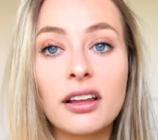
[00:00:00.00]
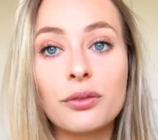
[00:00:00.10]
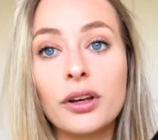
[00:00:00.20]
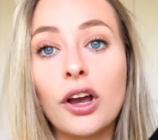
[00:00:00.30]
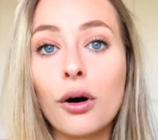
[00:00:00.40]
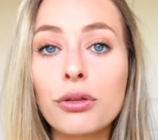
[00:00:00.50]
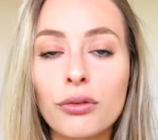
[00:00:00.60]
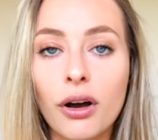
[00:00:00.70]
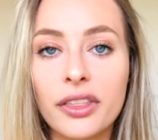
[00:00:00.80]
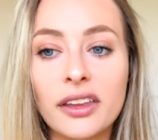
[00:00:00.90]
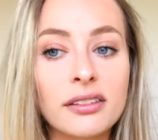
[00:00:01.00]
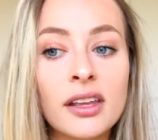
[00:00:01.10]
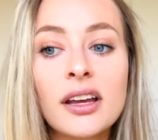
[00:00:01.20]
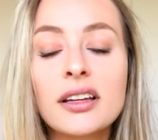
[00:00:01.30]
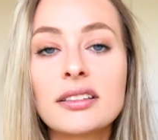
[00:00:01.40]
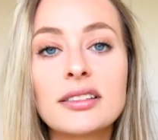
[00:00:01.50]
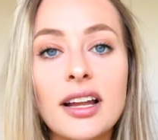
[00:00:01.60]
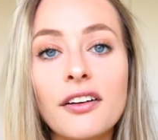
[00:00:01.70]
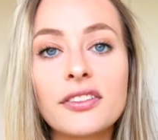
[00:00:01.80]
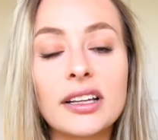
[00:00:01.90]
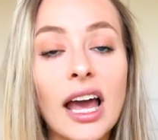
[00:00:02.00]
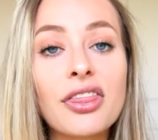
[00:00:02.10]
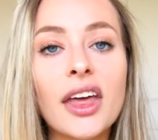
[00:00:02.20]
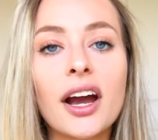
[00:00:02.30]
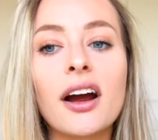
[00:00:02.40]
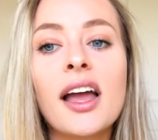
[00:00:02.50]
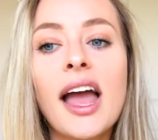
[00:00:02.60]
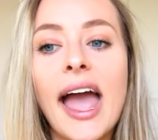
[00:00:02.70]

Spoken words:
because we go through all this stuff to get there.